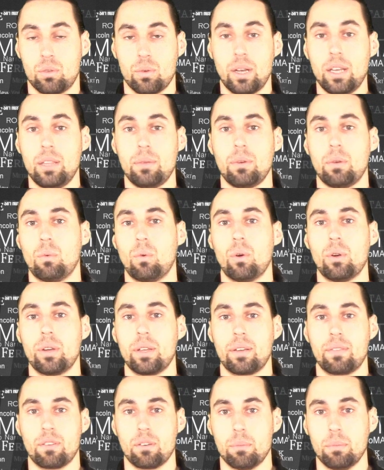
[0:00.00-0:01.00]
greatly
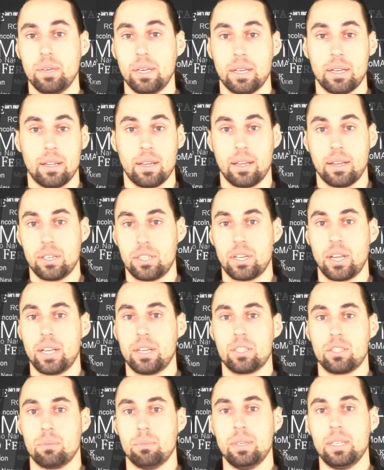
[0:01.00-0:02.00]
rewarding for me, and it
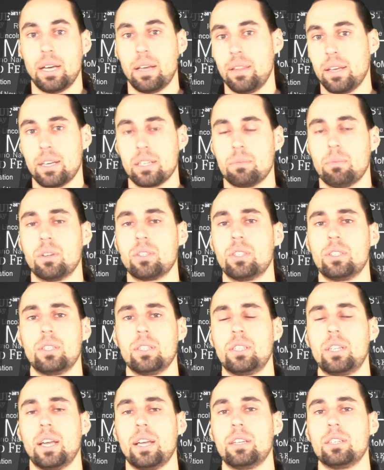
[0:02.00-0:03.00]
changed me, I think, as much as
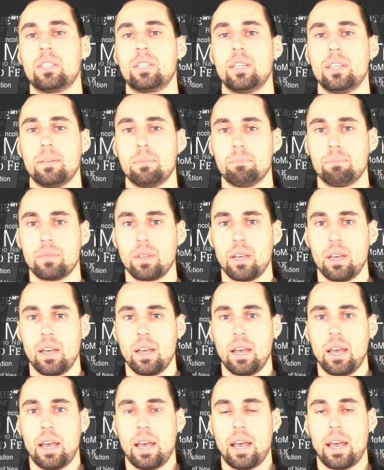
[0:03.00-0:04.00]
it changed him.
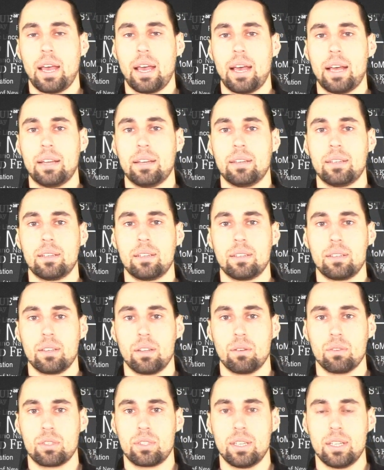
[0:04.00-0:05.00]
And,
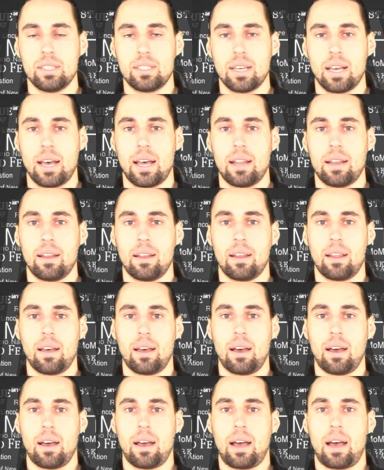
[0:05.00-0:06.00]
since that,
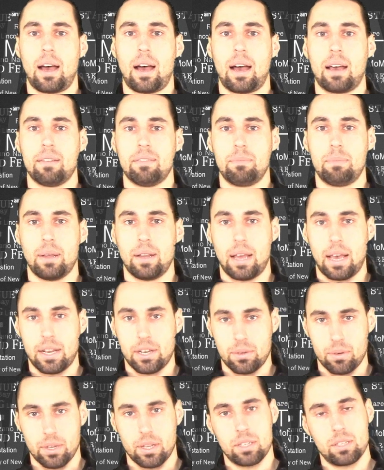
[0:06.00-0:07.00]
I've been
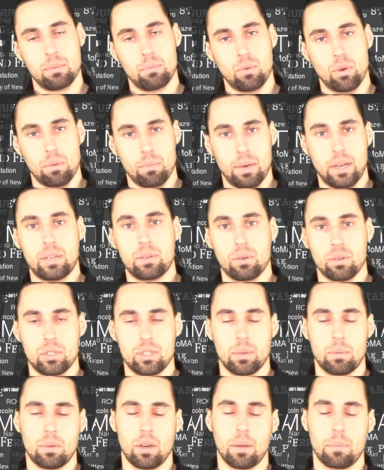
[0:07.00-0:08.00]
entering into more
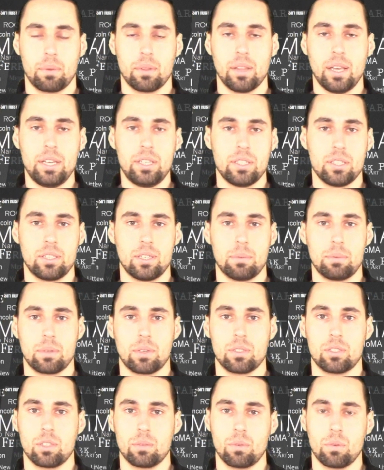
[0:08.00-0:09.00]
mentorship type relationships
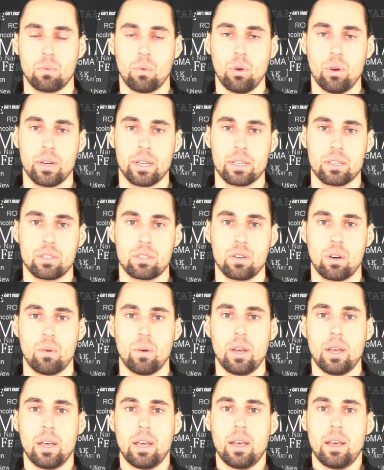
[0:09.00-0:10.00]
because they're rewarding.
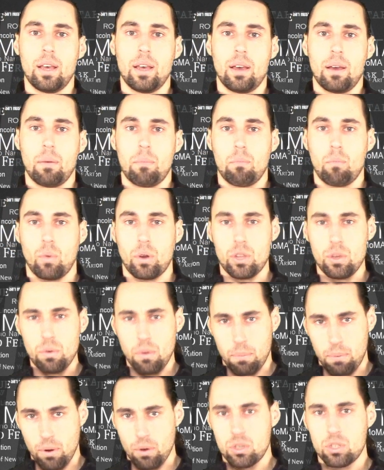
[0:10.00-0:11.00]
So when you
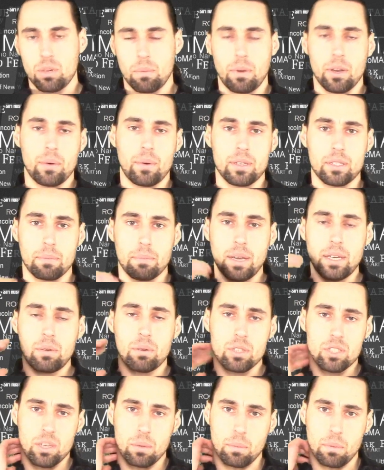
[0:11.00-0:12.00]
approach somebody who hasn't
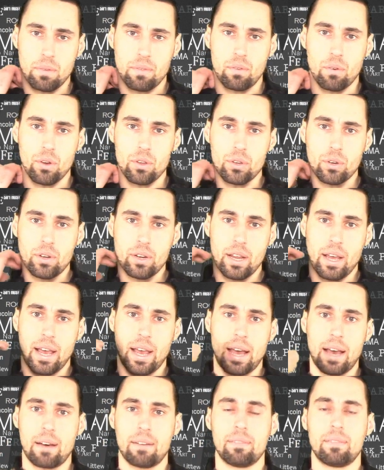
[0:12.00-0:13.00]
mentored someone before, you're going to
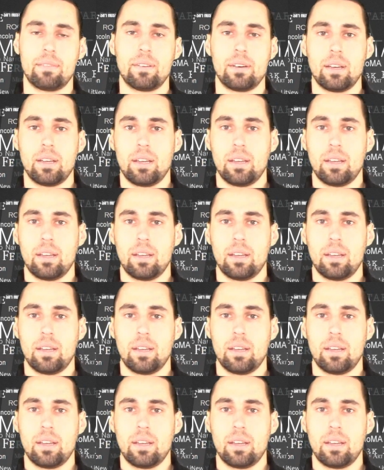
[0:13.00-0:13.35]
have